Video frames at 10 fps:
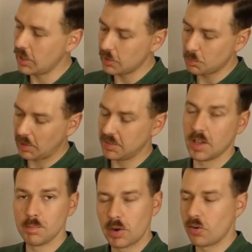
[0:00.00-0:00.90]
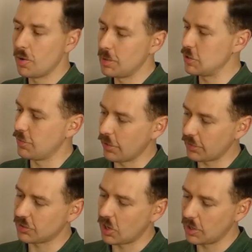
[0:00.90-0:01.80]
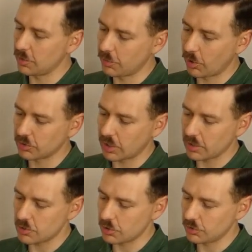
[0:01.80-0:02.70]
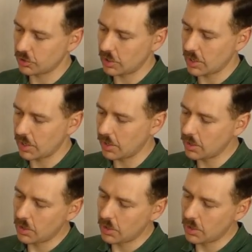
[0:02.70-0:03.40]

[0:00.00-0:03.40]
It's basically a mirror image of the other side of the rucksack, as you can see here.